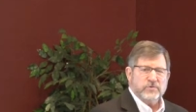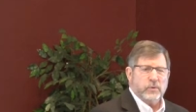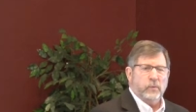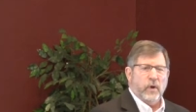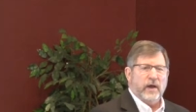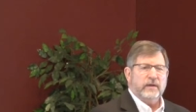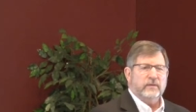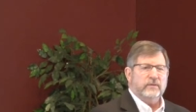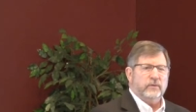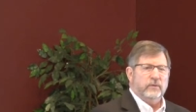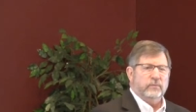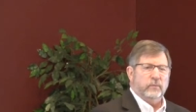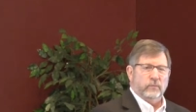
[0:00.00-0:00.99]
So why didn't
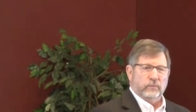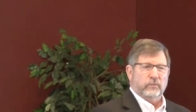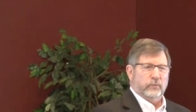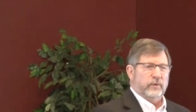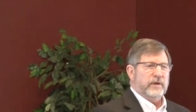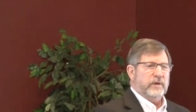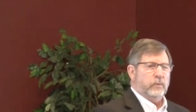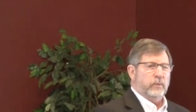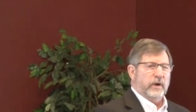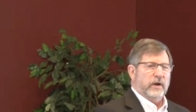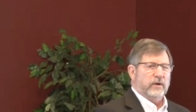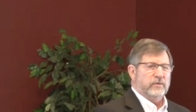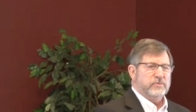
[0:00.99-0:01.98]
the Greek
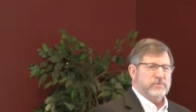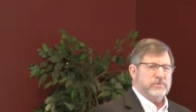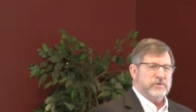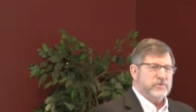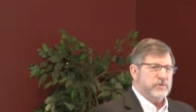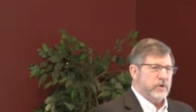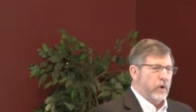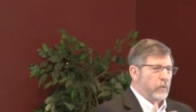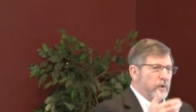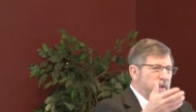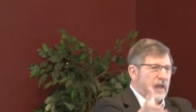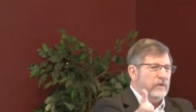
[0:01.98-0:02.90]
widows just go and